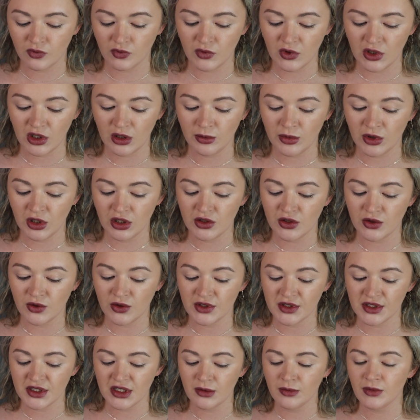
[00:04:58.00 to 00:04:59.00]
And I'm gonna do
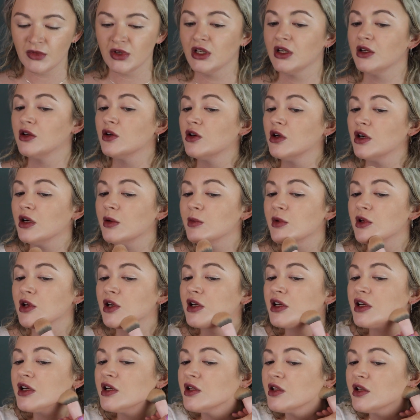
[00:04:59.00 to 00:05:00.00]
the same thing, grab
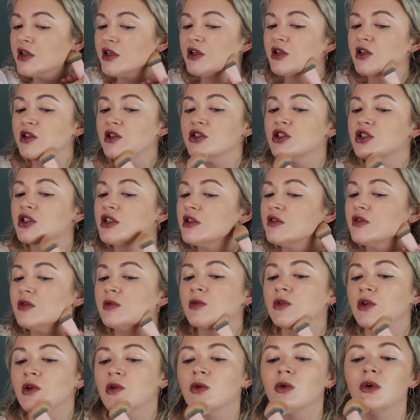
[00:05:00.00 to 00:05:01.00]
that highlighter shade
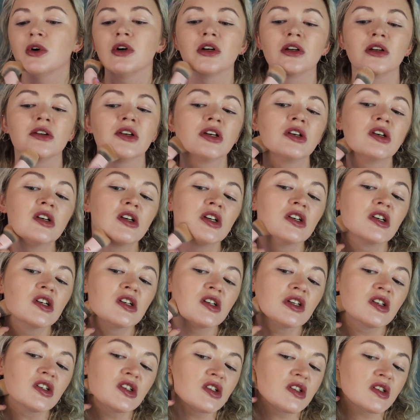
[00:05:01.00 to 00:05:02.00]
from the quad,
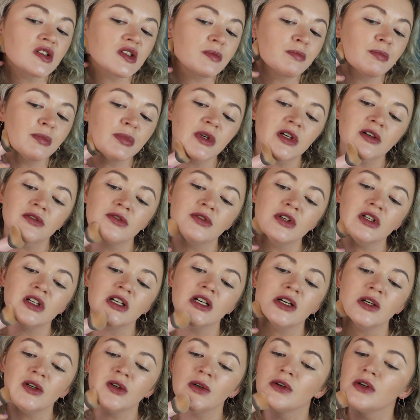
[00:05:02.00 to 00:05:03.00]
just buff it
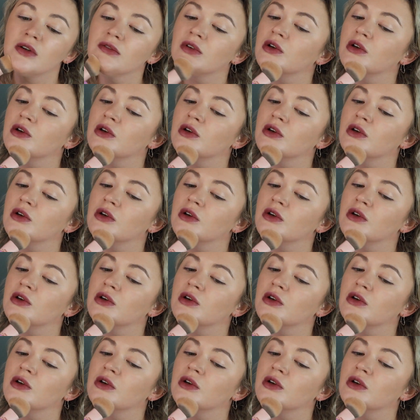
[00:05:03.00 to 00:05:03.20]
out.